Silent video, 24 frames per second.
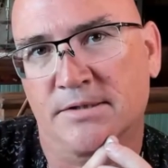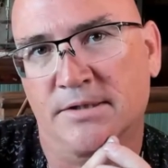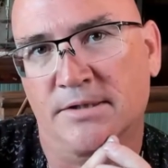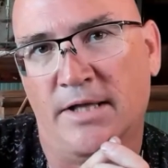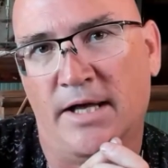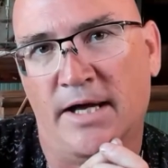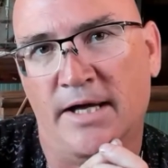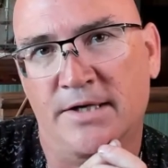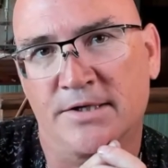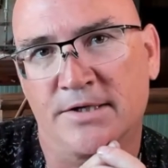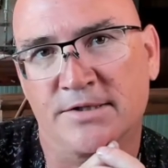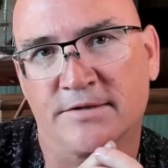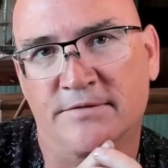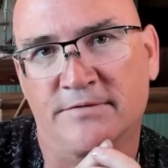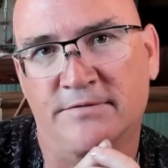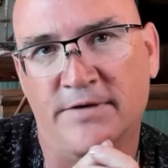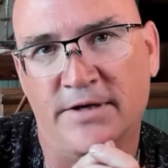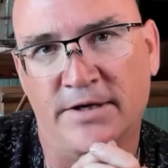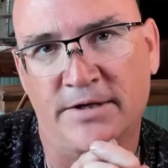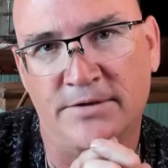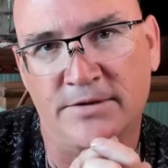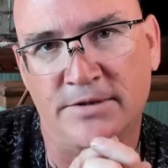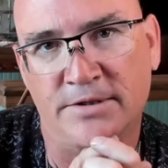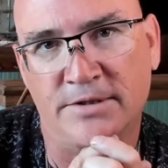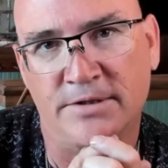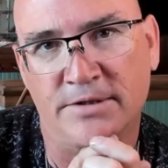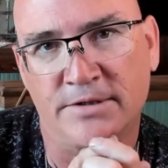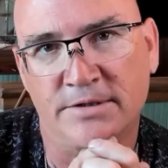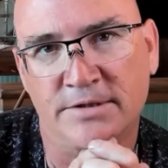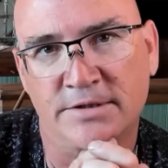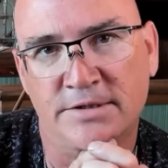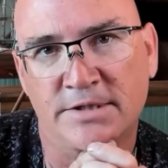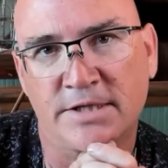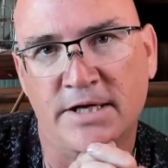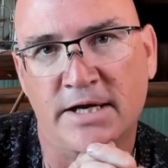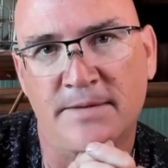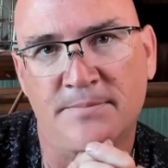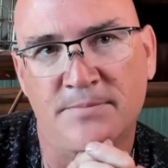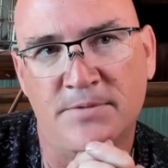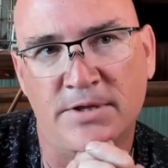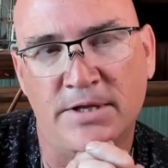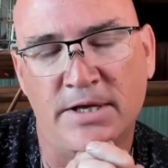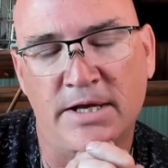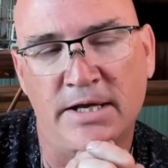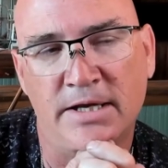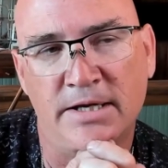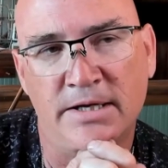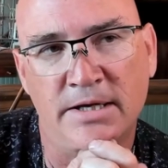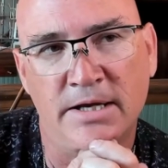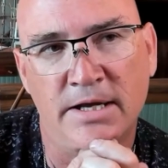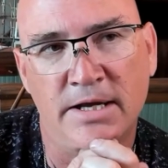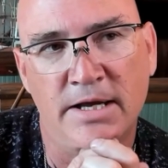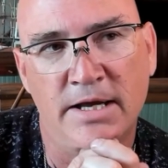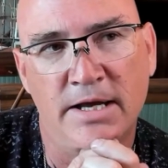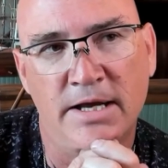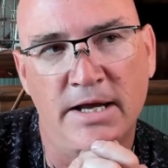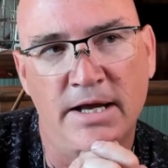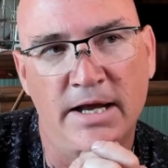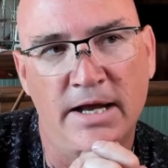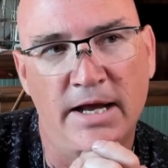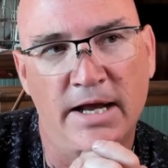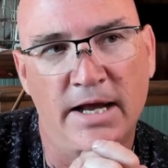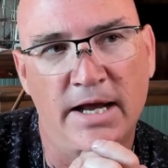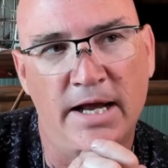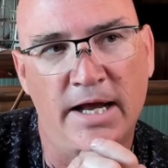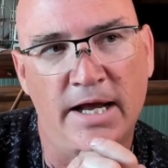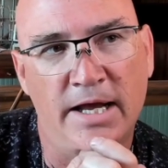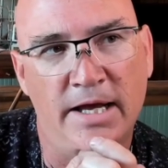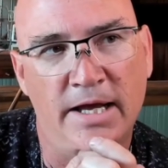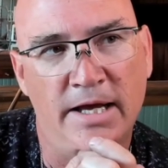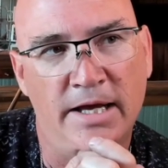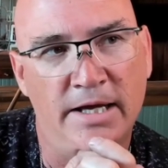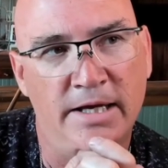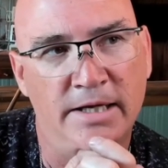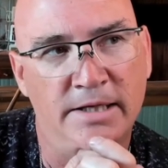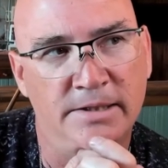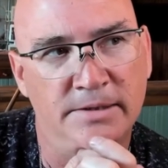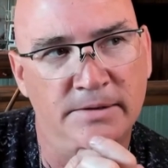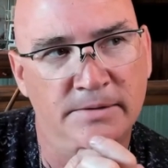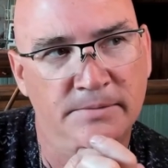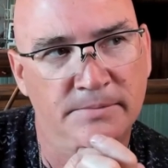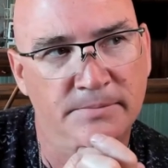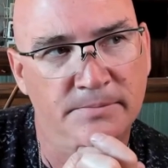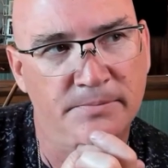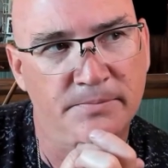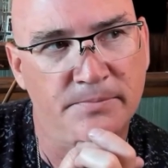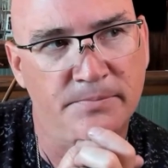light as a feather type thing. And,